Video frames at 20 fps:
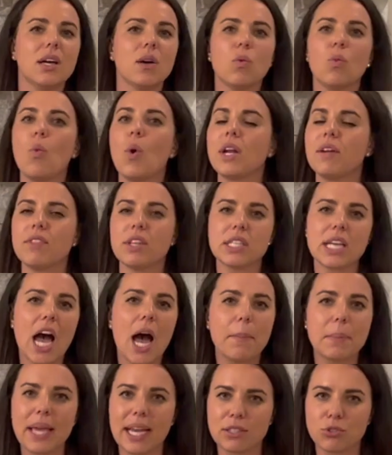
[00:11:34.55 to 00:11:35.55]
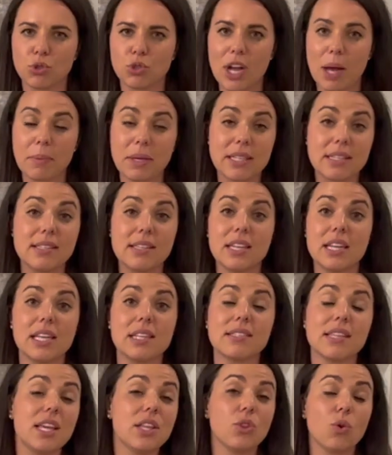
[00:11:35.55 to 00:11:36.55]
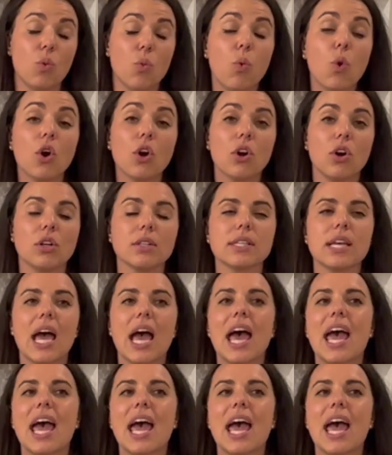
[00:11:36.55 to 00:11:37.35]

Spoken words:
one of the top gastronomic cities in the world,